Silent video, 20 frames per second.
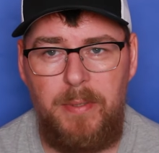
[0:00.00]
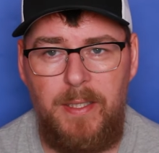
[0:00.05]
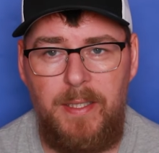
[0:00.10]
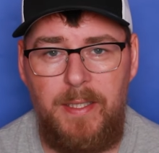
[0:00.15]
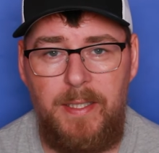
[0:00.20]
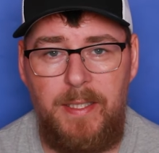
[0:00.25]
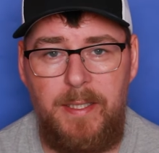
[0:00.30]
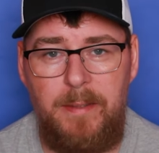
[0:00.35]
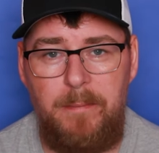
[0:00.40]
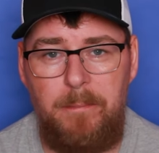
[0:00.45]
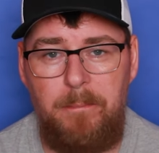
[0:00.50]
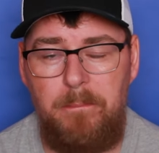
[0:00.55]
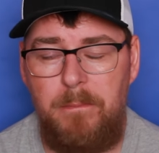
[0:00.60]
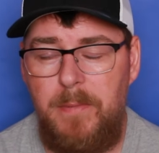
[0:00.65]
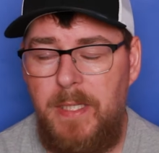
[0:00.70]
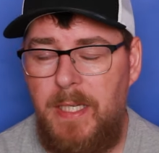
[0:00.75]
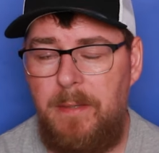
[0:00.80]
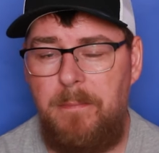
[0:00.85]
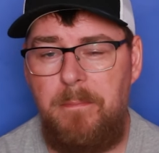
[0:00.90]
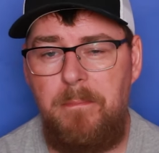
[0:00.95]
But
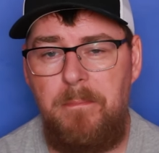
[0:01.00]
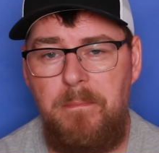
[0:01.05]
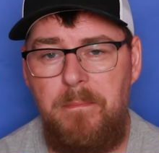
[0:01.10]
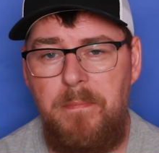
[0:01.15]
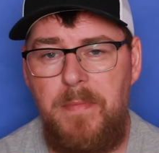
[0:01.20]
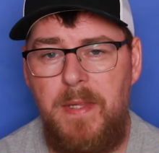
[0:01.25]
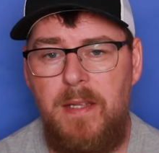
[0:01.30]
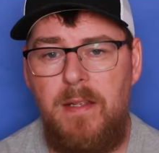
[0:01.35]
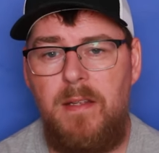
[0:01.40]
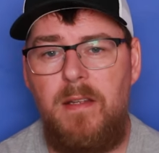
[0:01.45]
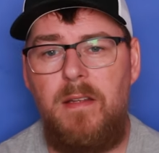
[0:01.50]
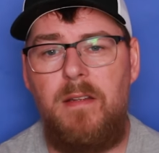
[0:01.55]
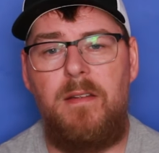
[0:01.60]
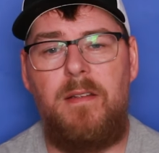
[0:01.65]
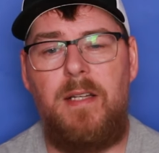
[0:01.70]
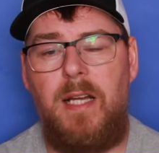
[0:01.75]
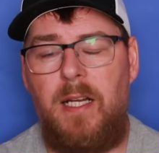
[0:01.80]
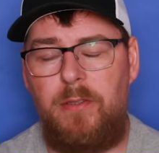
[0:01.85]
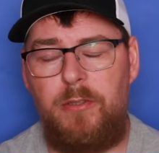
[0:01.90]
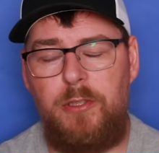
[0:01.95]
yeah,
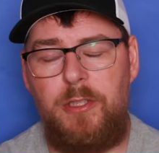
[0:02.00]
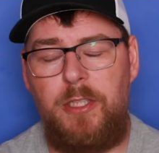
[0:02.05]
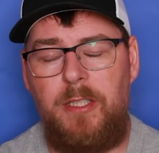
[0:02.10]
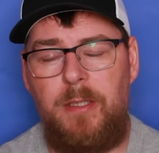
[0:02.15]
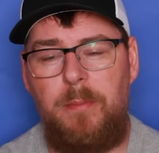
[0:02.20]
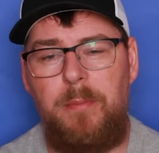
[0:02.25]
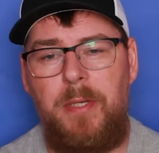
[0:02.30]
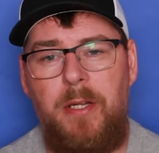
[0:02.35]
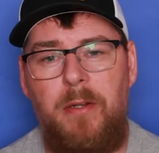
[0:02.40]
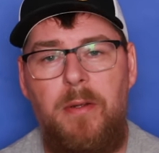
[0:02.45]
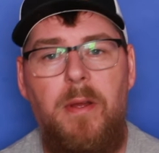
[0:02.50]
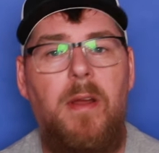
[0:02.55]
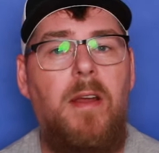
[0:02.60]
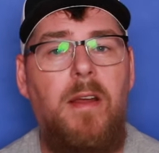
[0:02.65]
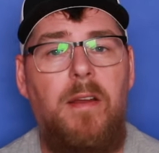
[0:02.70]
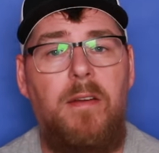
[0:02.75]
I'll shut up now.